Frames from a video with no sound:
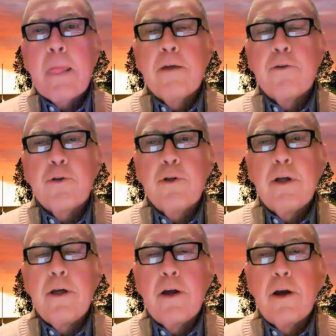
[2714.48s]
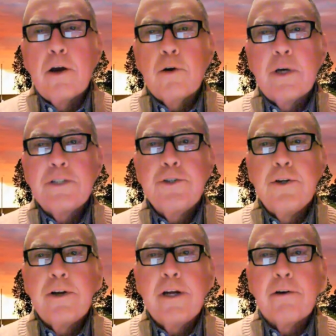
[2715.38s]
The
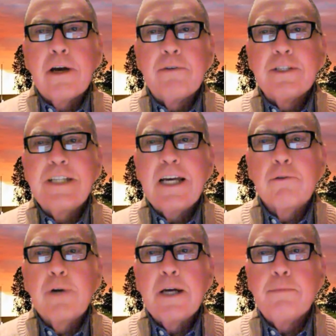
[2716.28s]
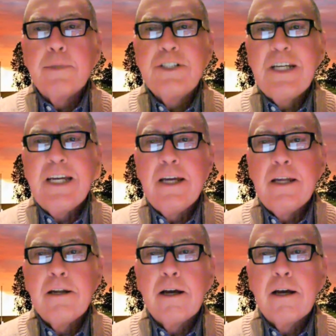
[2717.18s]
questioner here, I have a Sailrite machine.